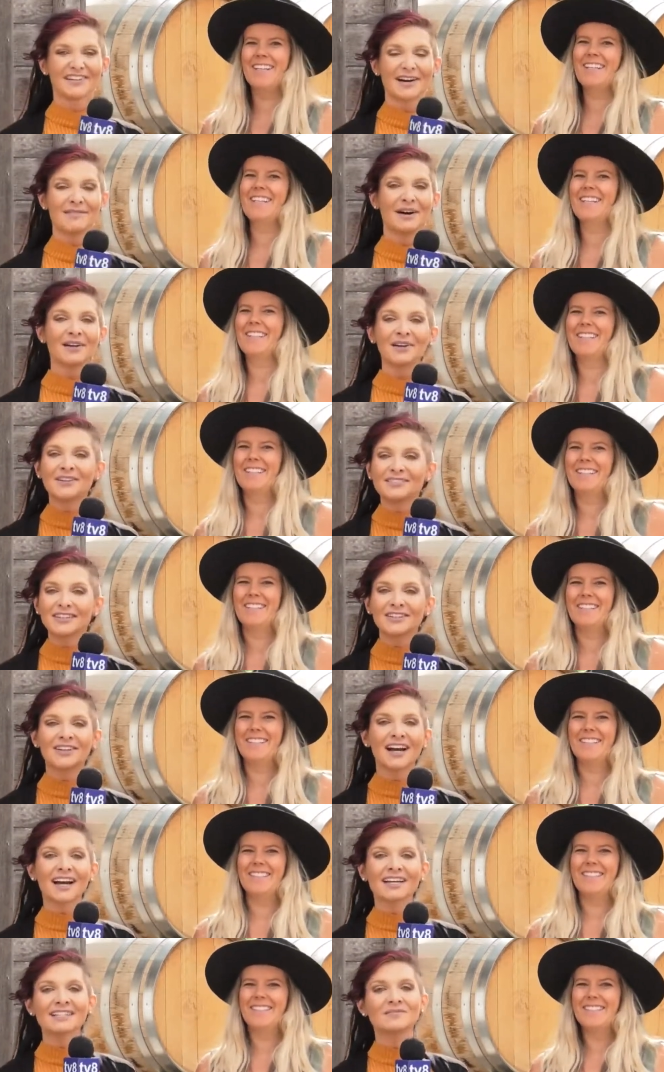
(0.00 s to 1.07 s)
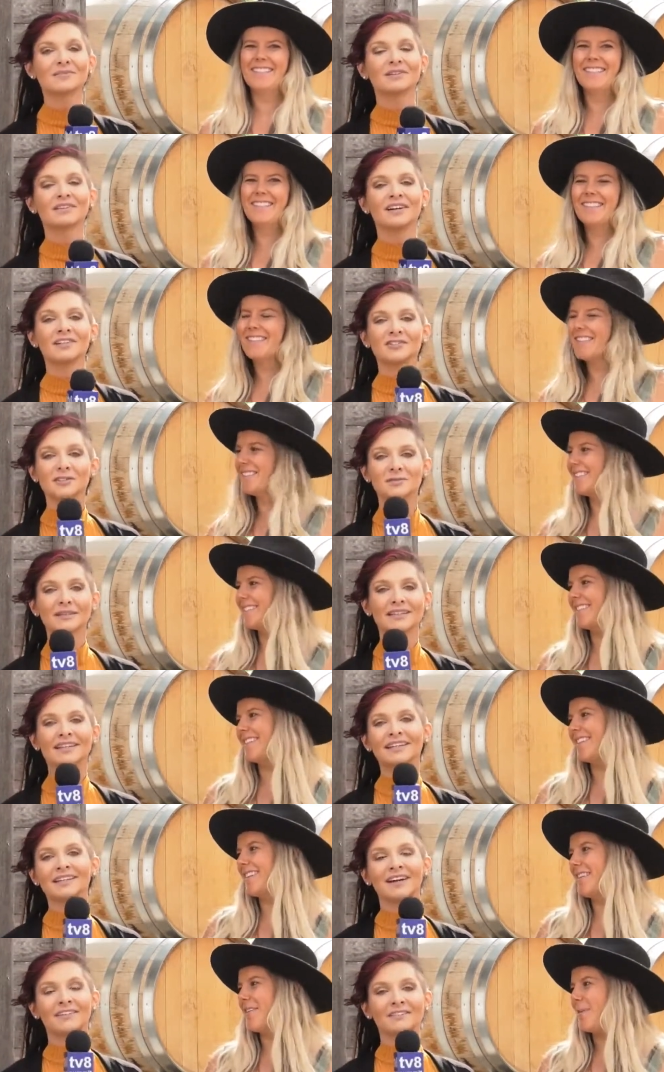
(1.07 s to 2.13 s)
Speaker 1: well, come on over, you guys. Lunch will be
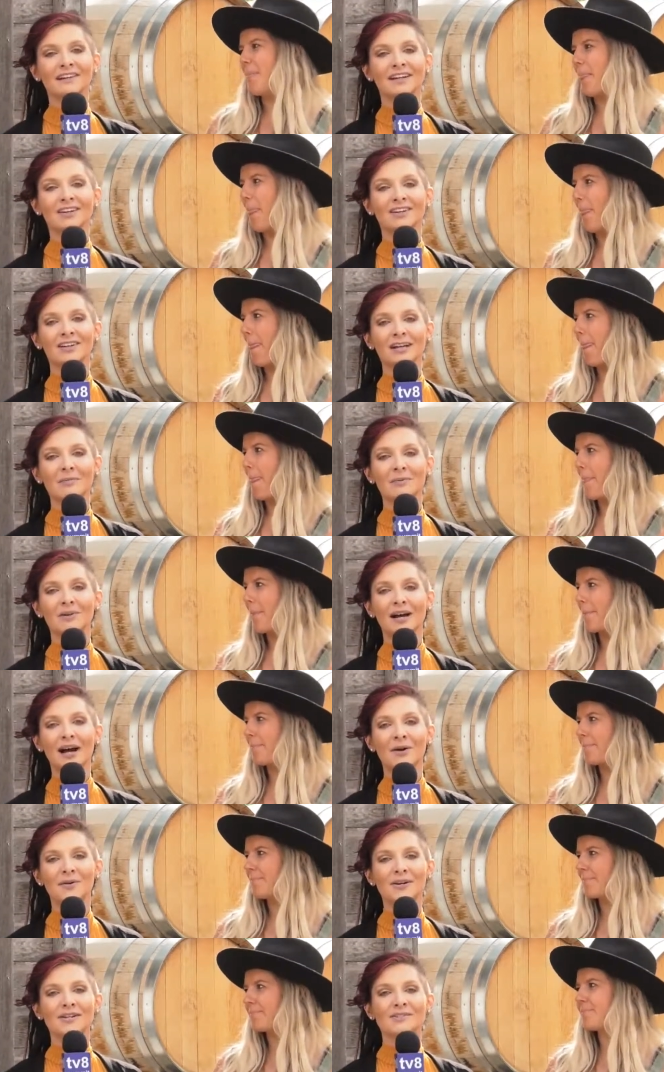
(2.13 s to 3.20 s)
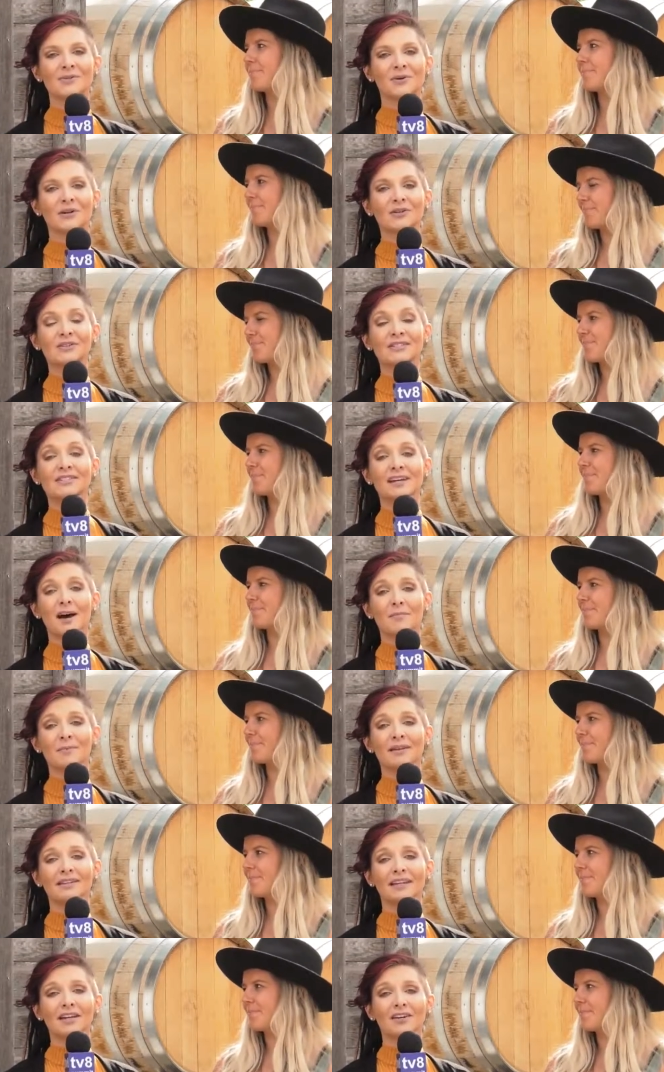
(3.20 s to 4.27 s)
kicking off here in a couple hours, or you could
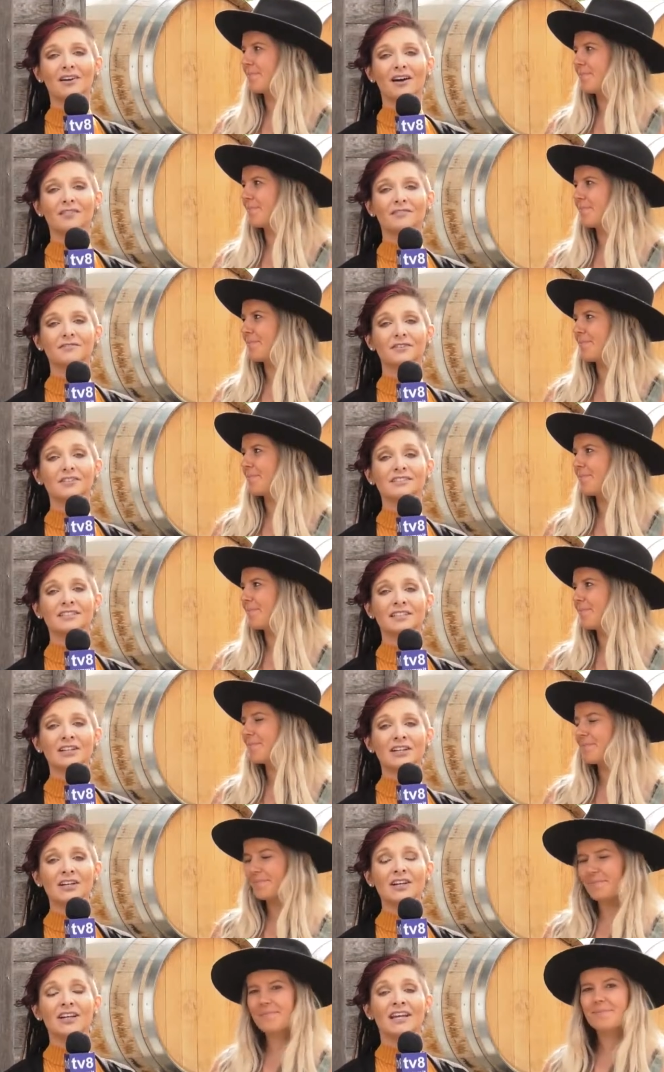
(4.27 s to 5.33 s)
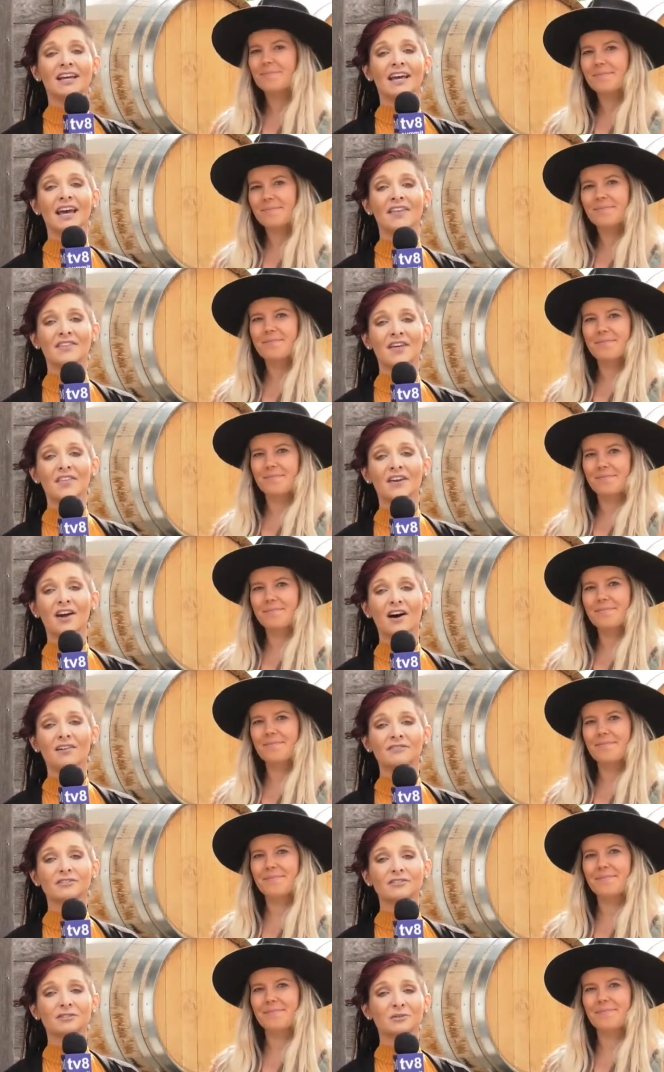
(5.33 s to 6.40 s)
stop in later on for dinner. And then they
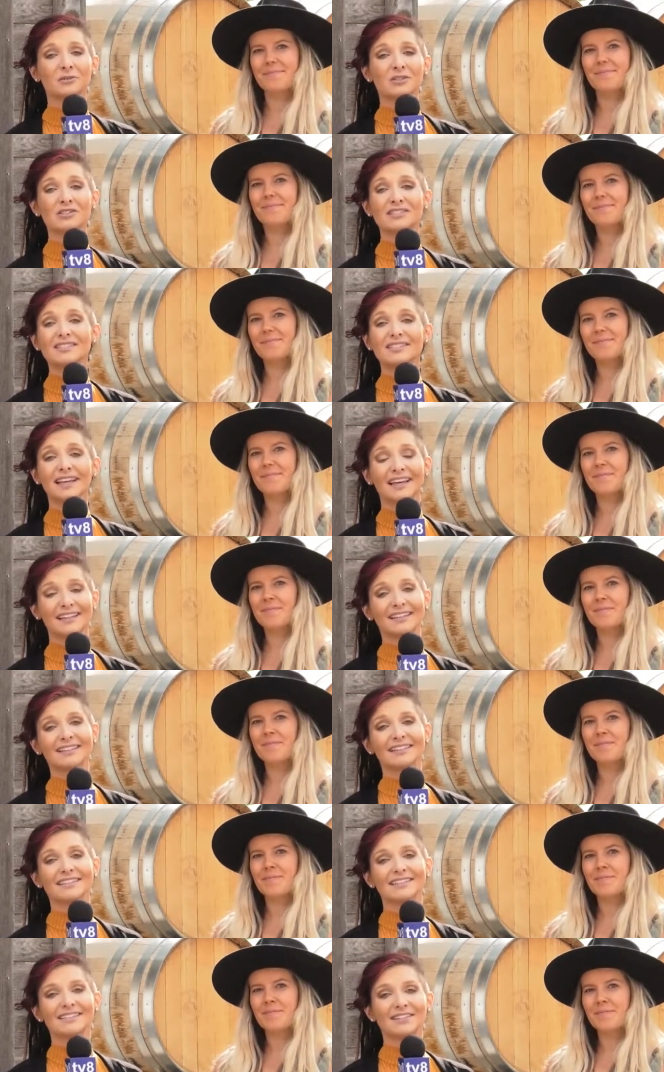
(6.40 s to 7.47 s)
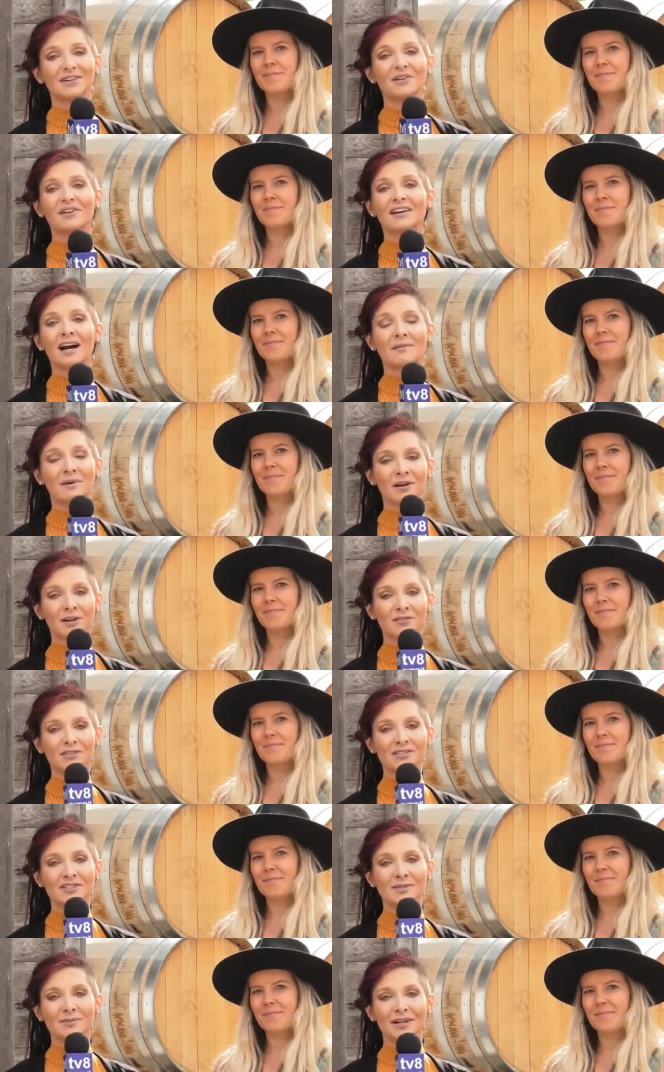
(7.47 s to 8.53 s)
offer tours daily. So come on
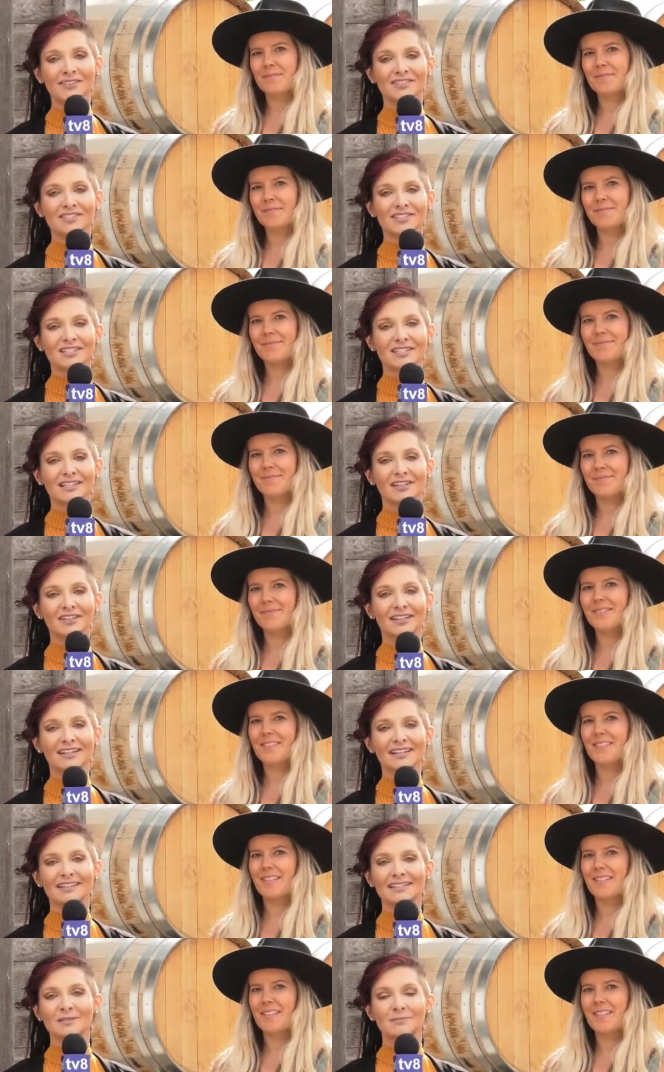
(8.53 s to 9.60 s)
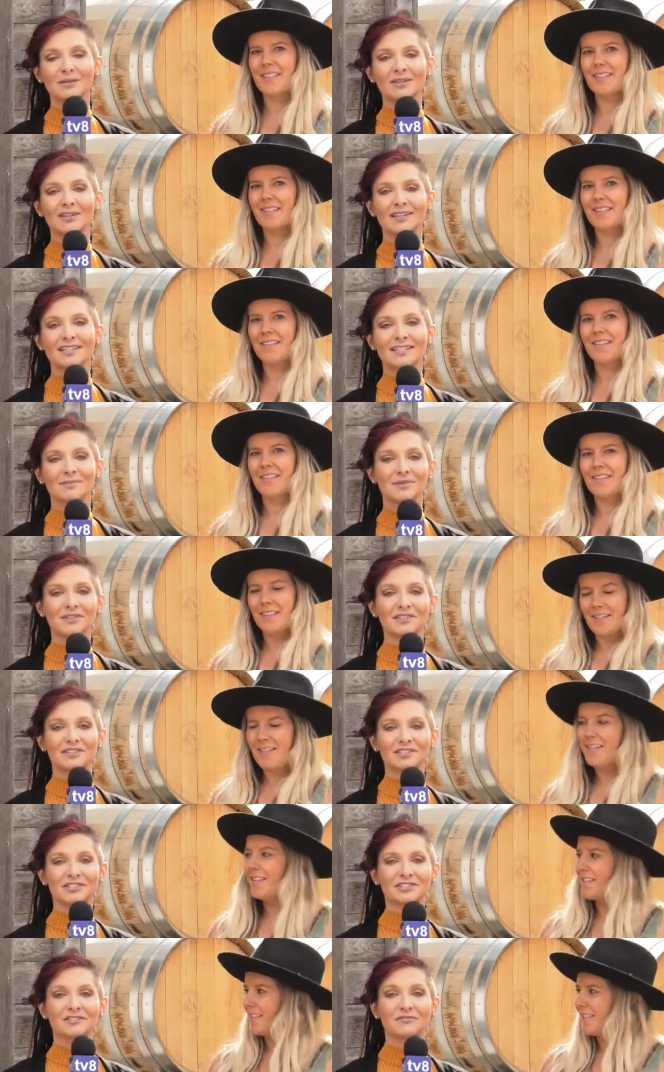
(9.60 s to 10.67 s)
over to the Breckenridge Distillery and experience some of the
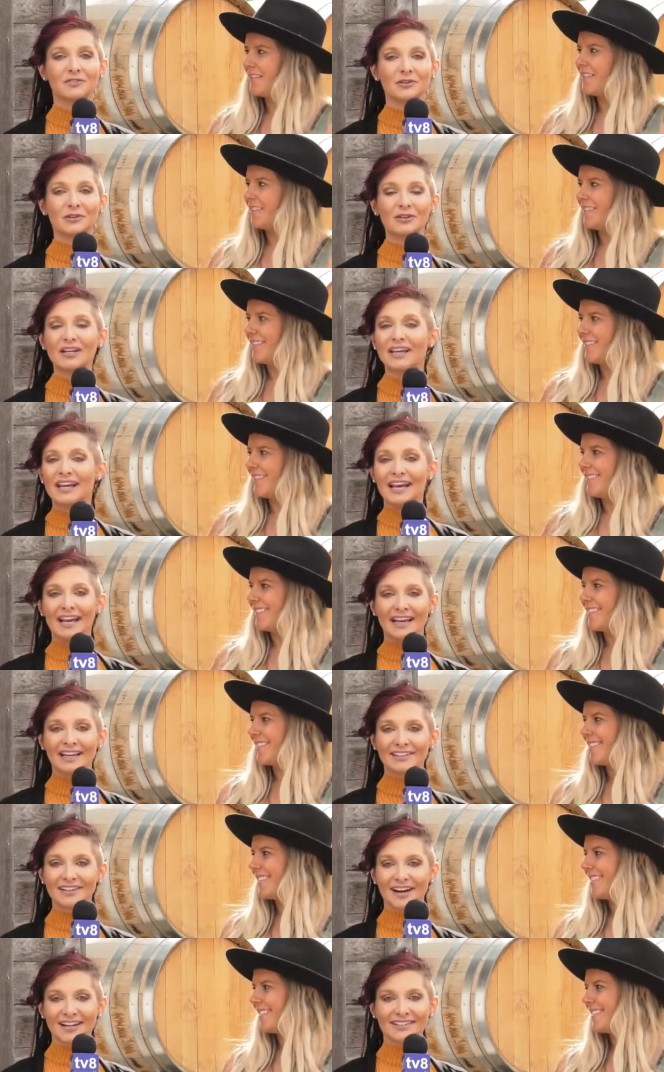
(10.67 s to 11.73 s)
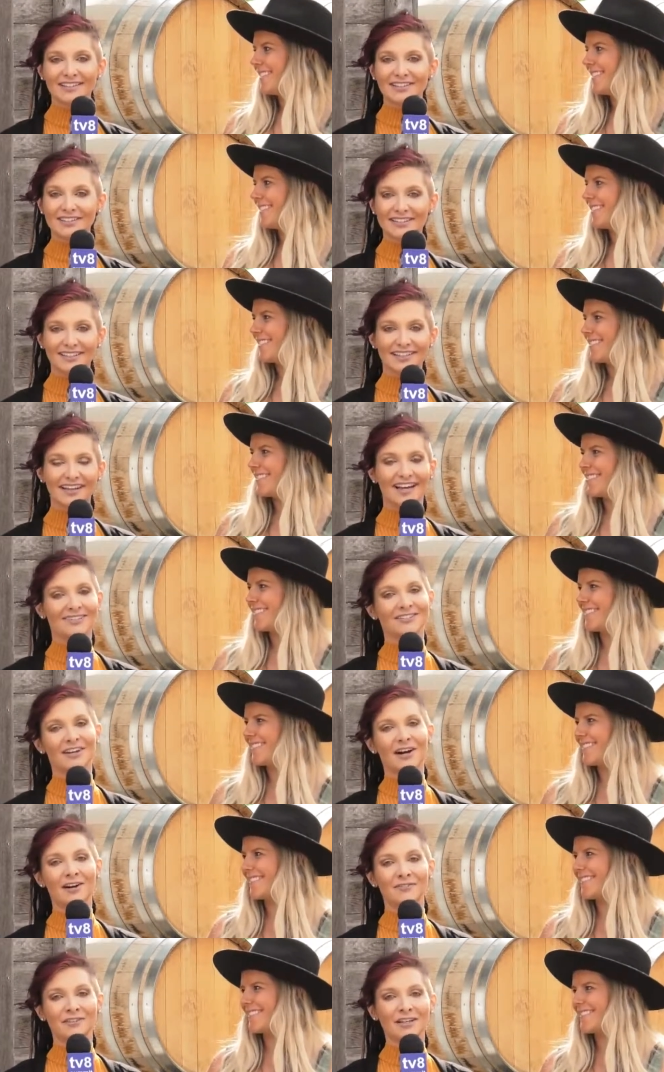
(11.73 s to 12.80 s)
delicious food and cocktails that they have to
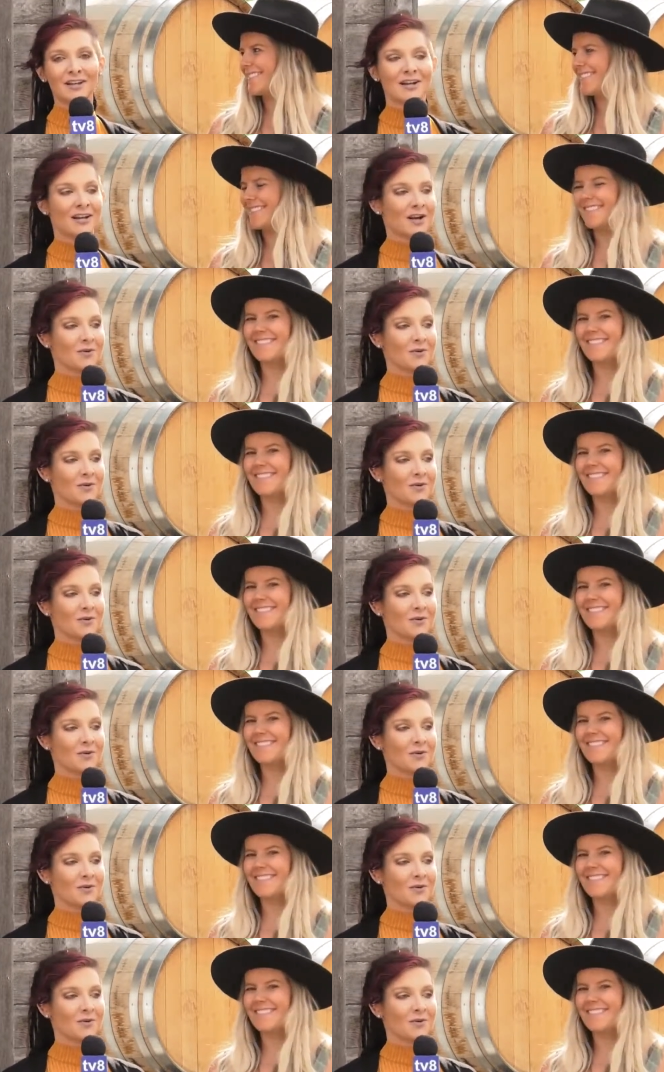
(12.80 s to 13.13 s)
offer.